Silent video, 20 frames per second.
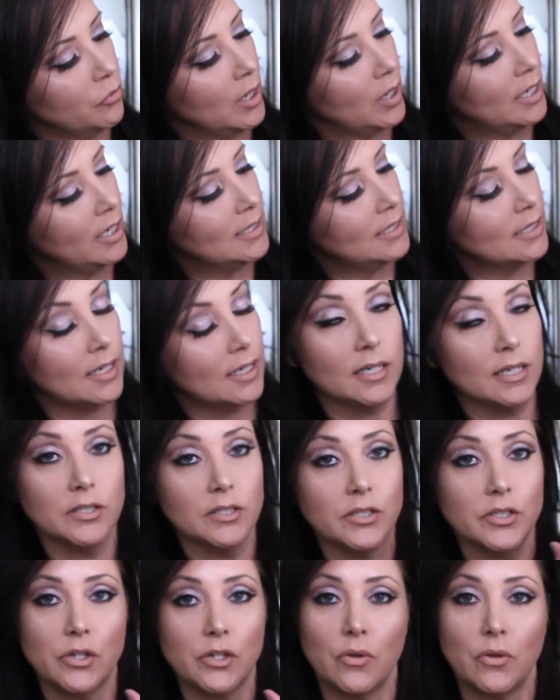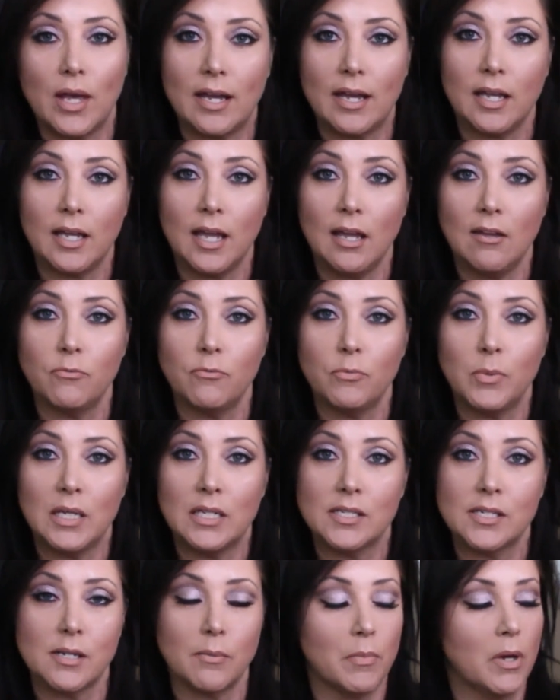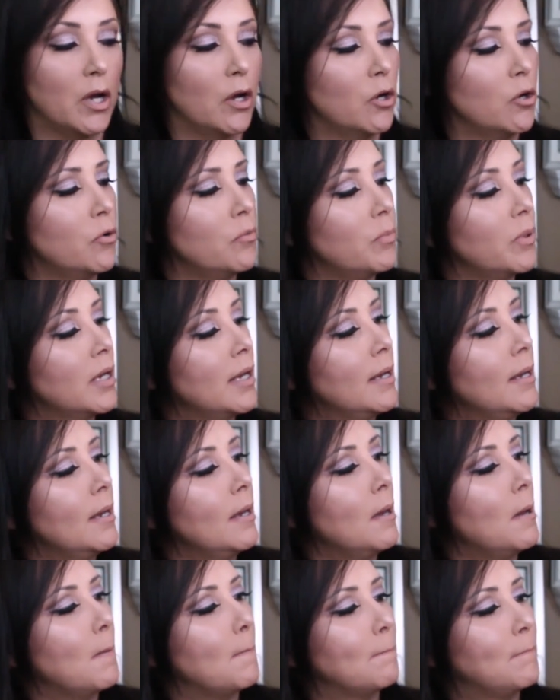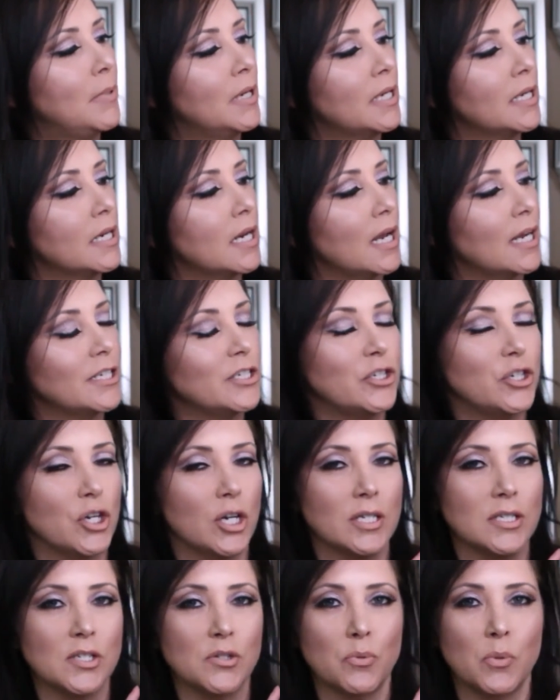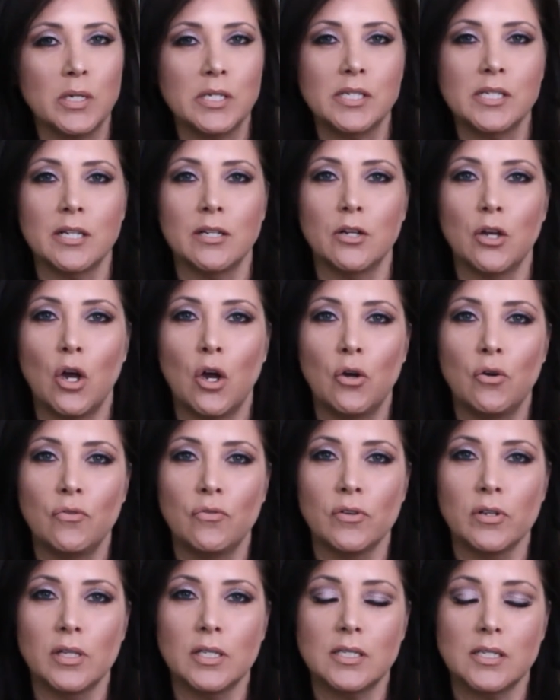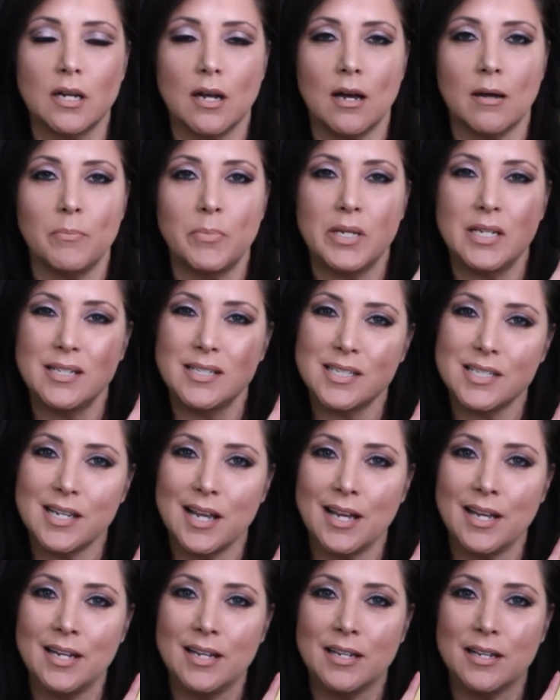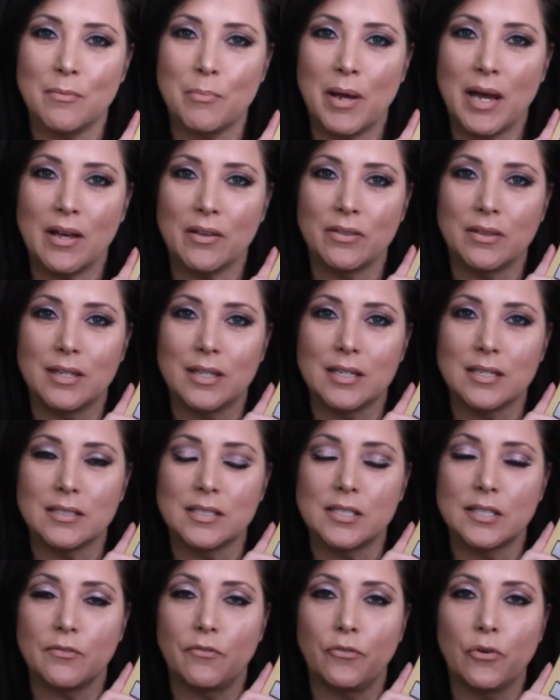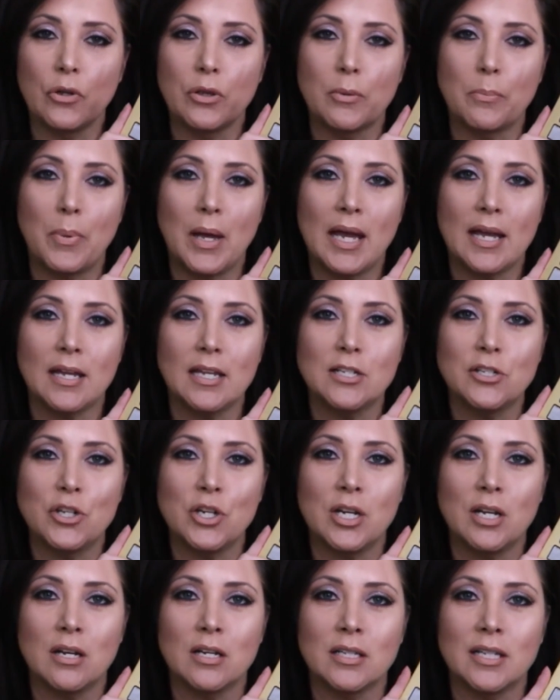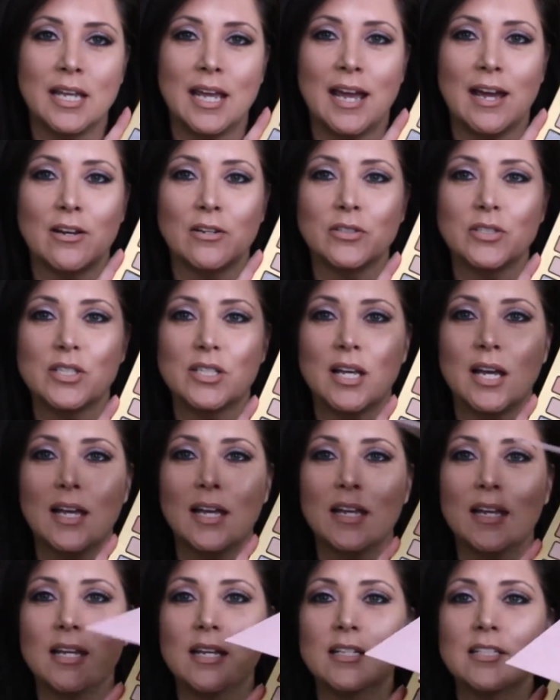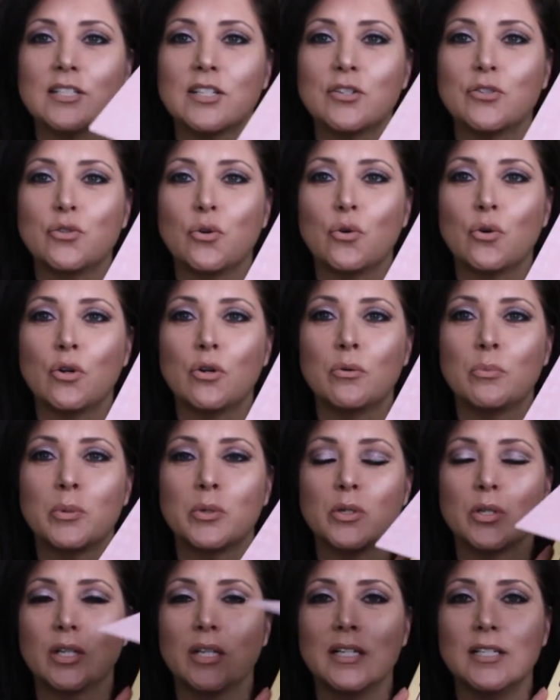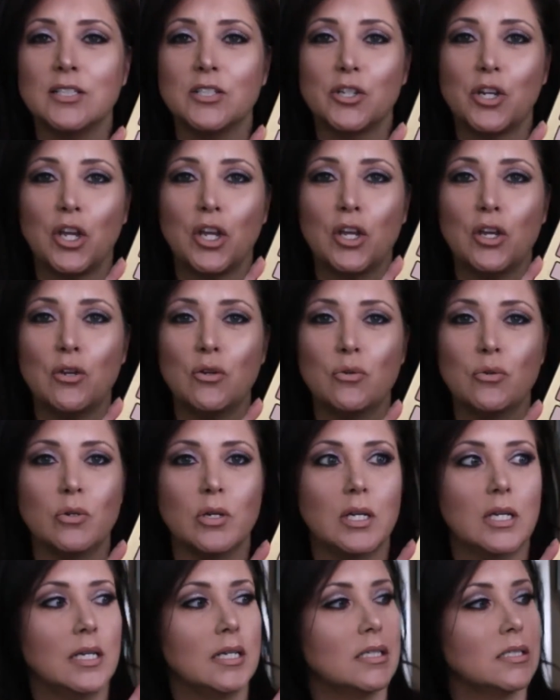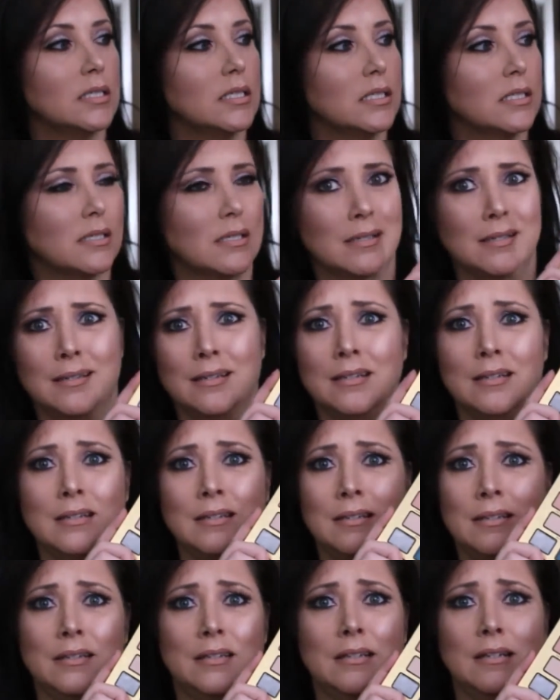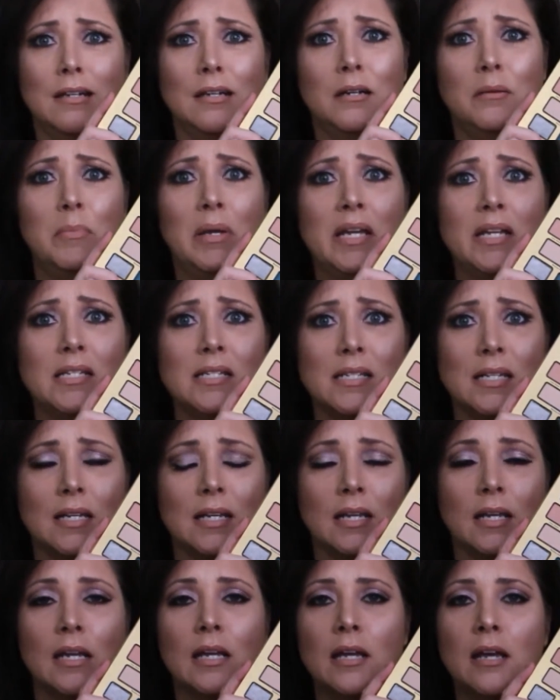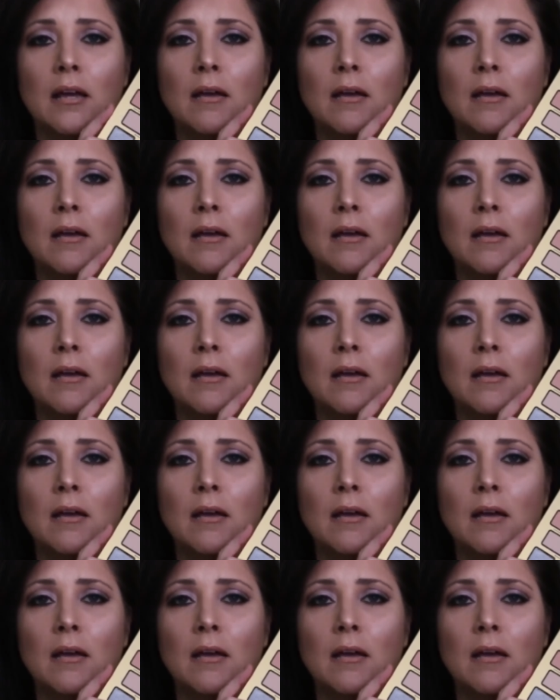raisins, so that gave me some hope. But I just wasn't over the top excited about this. For the packaging on the outside, it's adorable, it's cute, it's amazing.